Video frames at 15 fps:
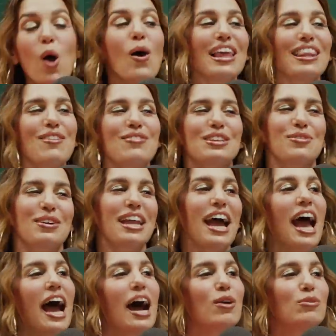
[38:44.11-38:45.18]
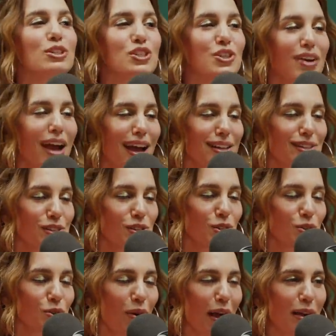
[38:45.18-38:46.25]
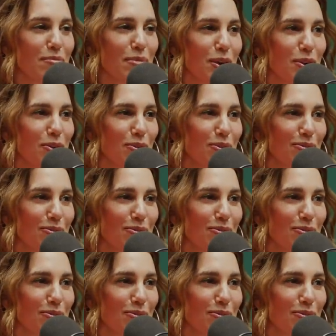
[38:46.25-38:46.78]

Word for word: classy. I love this one. How would your ex describe you? Oh,